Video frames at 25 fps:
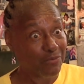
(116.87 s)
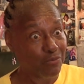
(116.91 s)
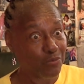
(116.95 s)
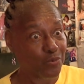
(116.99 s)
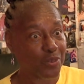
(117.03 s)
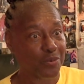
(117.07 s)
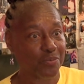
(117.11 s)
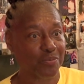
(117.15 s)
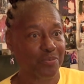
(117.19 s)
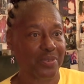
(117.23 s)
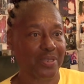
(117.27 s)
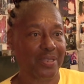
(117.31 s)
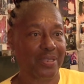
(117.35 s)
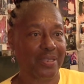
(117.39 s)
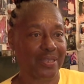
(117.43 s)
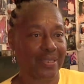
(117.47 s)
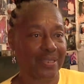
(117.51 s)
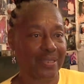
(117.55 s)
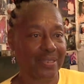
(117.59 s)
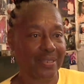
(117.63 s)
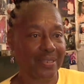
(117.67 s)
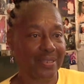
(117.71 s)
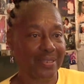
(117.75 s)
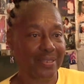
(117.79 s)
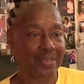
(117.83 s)
Live with me.
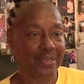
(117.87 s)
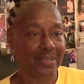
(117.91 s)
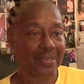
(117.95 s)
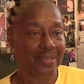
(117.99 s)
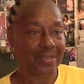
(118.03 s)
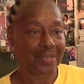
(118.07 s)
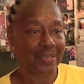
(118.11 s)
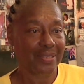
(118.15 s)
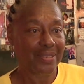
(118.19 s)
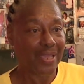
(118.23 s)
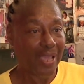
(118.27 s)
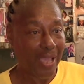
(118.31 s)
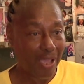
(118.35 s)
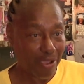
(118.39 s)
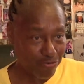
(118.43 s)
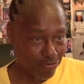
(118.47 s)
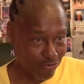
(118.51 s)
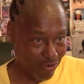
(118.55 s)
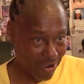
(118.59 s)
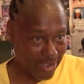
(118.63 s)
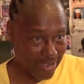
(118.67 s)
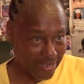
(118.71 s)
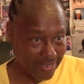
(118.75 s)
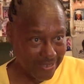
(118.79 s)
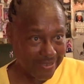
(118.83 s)
I
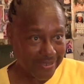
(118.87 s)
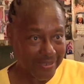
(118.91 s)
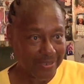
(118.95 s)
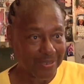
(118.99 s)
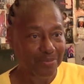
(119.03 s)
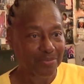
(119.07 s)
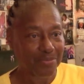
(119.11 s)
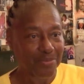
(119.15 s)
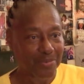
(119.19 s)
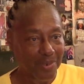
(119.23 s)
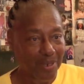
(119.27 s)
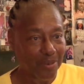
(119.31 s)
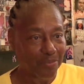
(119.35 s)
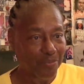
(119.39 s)
raised him